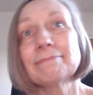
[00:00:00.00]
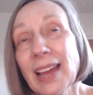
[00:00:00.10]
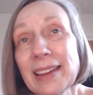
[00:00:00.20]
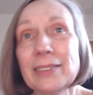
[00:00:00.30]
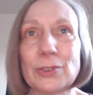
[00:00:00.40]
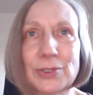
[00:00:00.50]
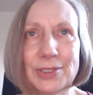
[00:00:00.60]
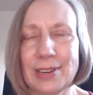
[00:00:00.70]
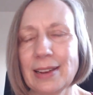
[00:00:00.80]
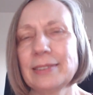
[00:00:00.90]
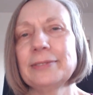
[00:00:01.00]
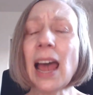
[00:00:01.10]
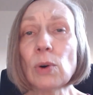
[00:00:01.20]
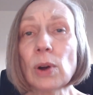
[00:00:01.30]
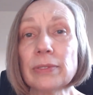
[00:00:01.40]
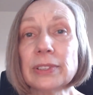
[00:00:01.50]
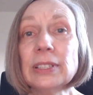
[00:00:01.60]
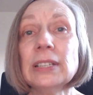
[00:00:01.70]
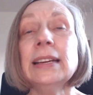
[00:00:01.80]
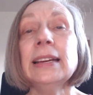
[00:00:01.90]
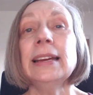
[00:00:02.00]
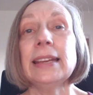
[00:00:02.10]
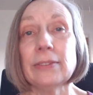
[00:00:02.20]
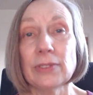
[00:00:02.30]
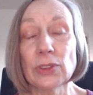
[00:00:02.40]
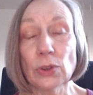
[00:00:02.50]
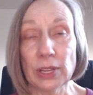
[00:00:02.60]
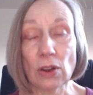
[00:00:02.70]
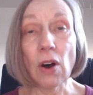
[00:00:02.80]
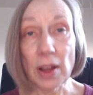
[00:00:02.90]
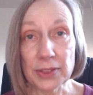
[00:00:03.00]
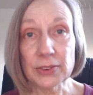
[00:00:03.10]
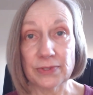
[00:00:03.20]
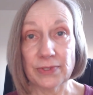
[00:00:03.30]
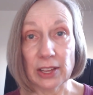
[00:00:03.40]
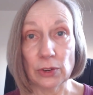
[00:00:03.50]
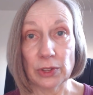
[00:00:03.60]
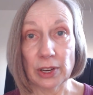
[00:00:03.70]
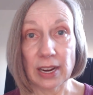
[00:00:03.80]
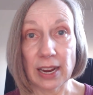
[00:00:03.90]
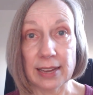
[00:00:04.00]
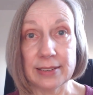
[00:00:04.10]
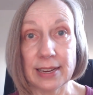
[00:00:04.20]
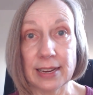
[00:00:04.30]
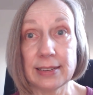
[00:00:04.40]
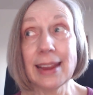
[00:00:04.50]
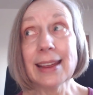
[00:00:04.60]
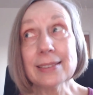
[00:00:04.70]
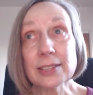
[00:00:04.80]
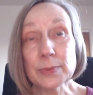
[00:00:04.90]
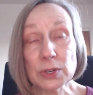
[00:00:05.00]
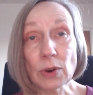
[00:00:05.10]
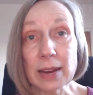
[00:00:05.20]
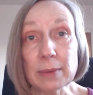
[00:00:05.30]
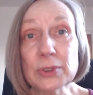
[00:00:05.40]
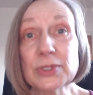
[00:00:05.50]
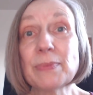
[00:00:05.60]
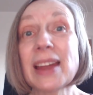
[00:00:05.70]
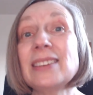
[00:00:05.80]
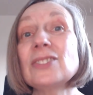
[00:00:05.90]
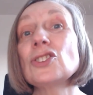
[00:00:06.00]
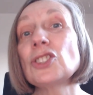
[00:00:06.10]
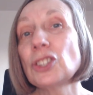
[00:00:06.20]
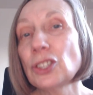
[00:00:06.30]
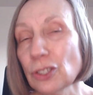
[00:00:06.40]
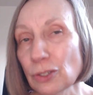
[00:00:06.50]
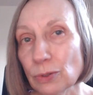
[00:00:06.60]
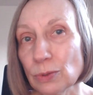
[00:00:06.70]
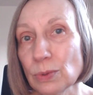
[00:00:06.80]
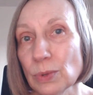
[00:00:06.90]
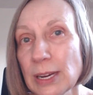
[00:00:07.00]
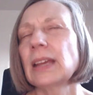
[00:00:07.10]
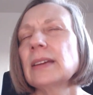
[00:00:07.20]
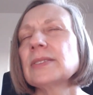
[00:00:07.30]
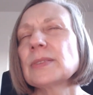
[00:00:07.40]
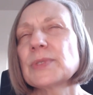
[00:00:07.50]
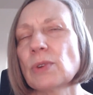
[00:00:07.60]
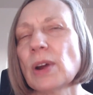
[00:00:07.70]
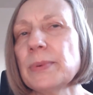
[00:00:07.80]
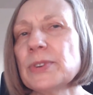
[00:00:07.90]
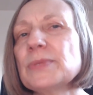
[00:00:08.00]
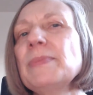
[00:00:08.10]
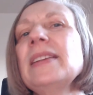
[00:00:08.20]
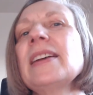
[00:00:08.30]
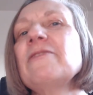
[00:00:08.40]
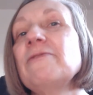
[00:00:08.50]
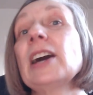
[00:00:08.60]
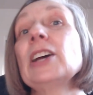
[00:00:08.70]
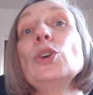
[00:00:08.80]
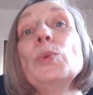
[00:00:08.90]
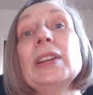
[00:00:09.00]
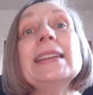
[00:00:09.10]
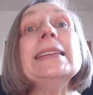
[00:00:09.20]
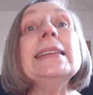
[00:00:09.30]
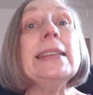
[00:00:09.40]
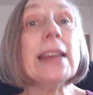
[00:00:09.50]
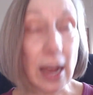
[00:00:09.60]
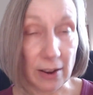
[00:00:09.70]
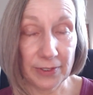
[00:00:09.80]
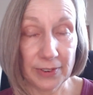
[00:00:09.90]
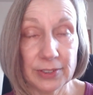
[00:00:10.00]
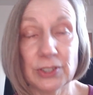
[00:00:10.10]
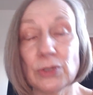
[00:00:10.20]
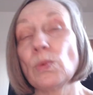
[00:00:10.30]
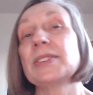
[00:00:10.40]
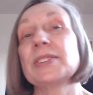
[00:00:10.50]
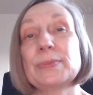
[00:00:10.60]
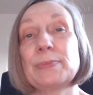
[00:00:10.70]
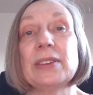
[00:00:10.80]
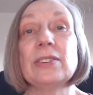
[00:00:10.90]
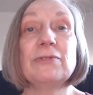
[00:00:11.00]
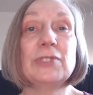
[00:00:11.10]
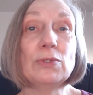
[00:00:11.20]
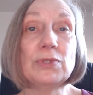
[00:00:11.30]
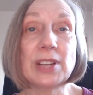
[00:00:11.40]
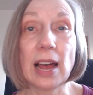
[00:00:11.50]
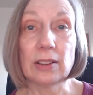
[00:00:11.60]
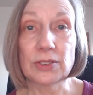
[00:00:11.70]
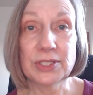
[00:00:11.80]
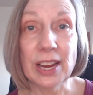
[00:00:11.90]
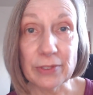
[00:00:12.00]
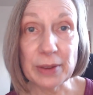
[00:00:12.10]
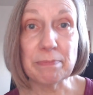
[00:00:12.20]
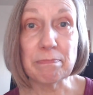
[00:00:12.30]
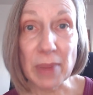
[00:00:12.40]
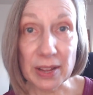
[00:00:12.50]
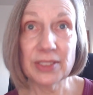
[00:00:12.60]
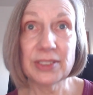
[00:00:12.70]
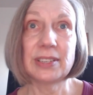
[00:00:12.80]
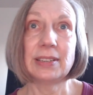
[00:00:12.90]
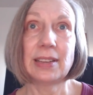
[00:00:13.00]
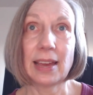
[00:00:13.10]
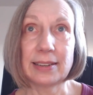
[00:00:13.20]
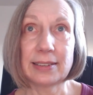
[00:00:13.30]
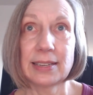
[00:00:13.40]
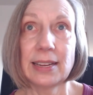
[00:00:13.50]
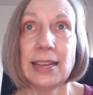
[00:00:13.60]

I understand. However, even though the authors value their content, and subscribers might too, subscribers may not value it enough to want to spend a few dollars every month to get it.